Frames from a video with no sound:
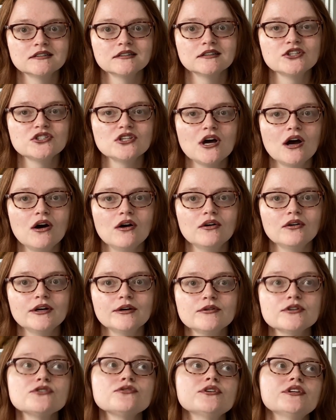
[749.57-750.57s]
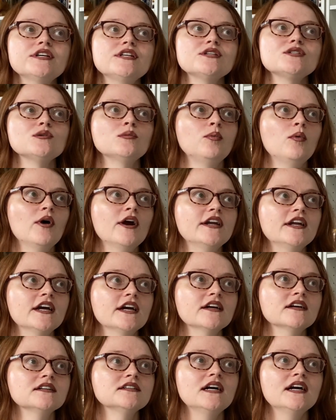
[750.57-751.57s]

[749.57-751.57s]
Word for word: So it was really disappointing.